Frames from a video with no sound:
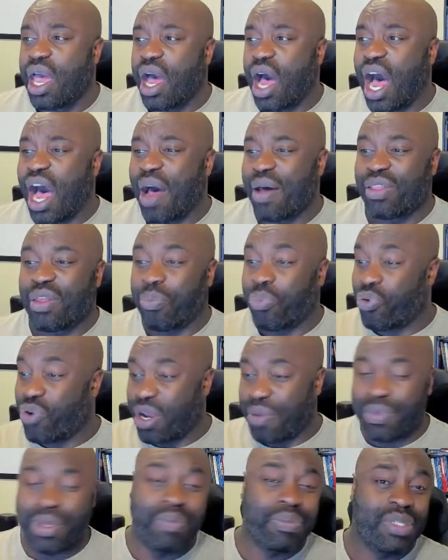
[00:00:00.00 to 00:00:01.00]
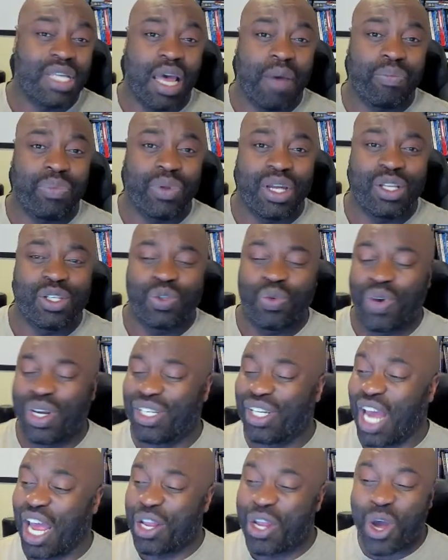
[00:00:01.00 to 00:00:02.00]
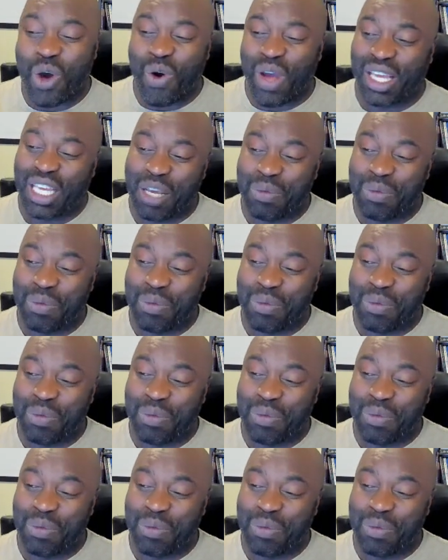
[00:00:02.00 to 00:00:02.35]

The premium templates, which I know I keep